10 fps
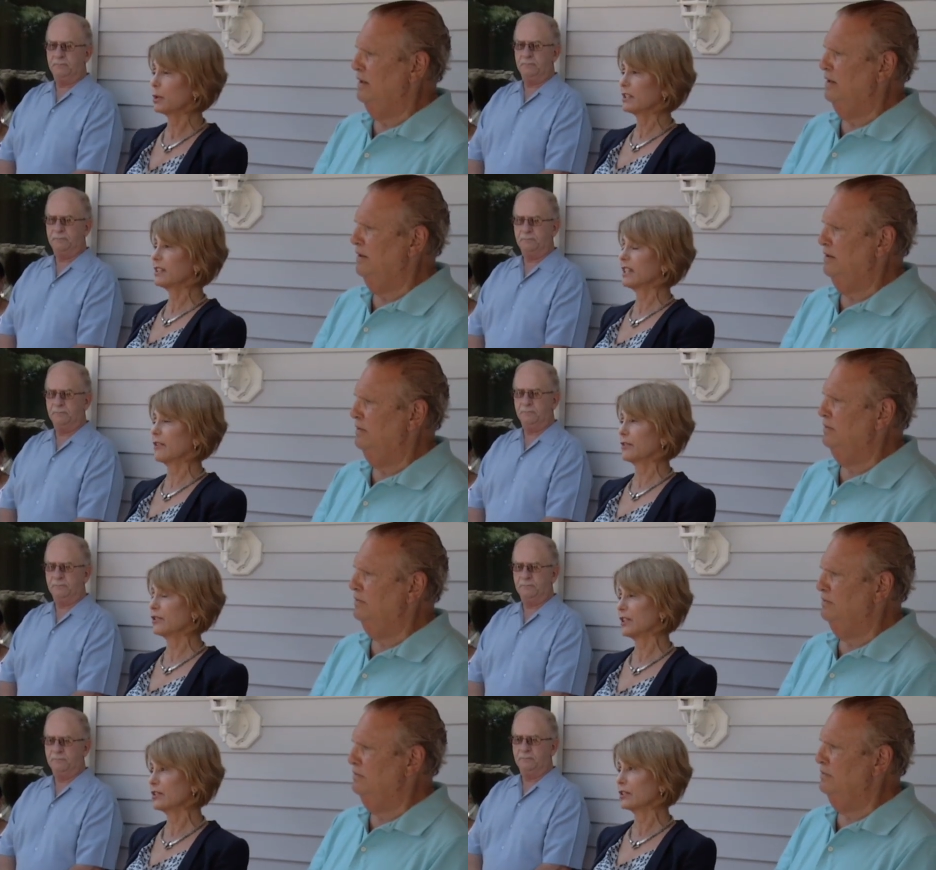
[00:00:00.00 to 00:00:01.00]
Speaker 1: went to San
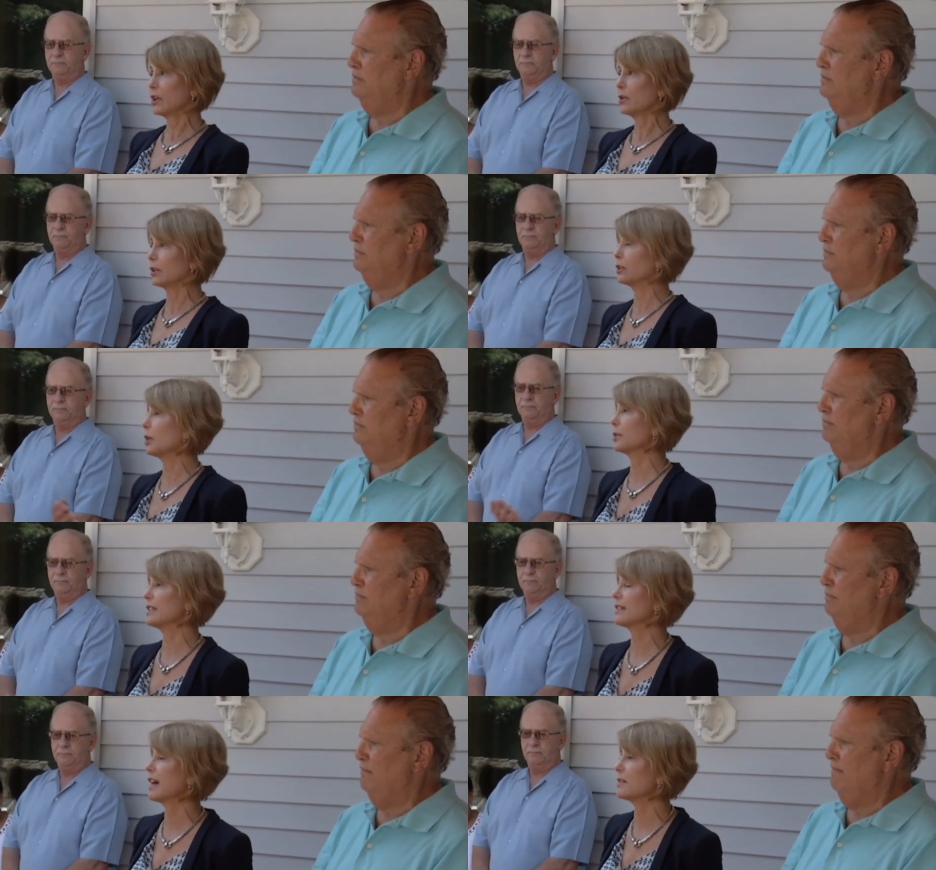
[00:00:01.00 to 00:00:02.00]
Francisco and the Lower
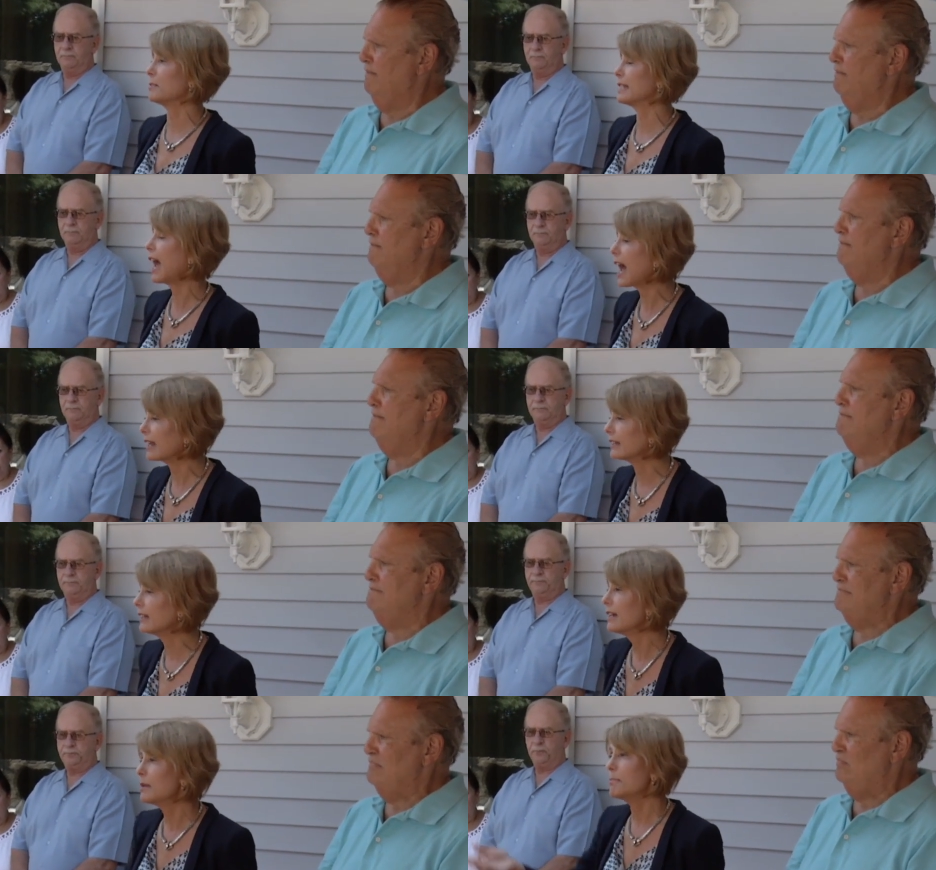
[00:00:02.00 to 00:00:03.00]
East Side of Manhattan,
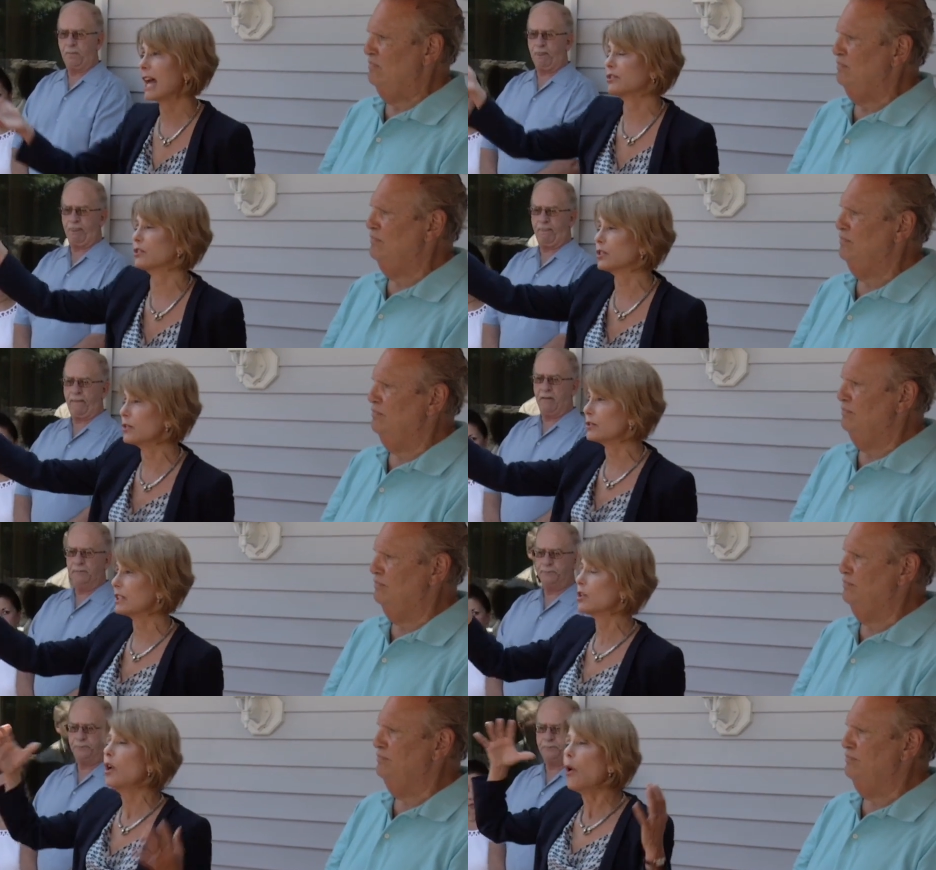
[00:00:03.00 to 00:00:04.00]
Massachusetts.